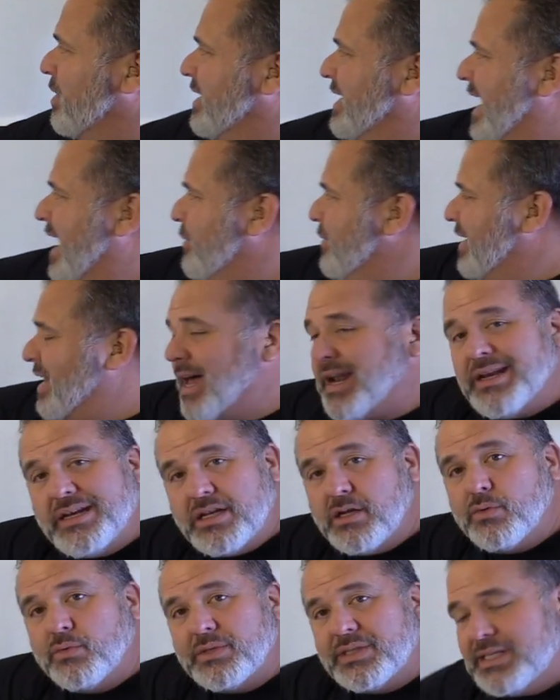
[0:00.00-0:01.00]
but now we got to
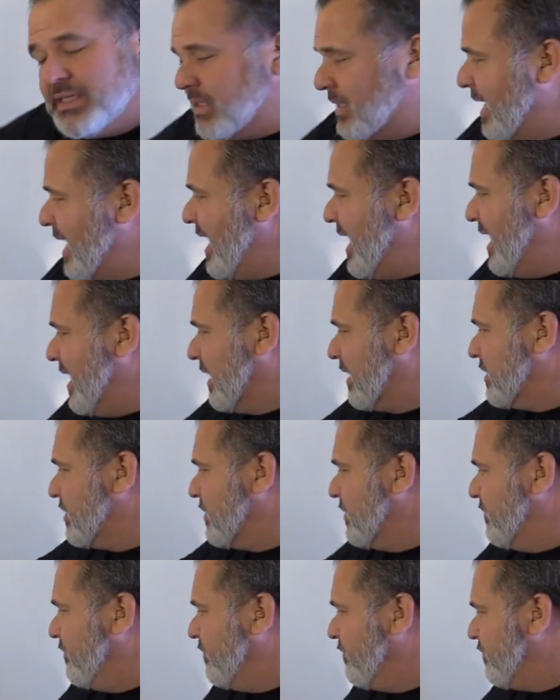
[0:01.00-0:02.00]
deal with this x.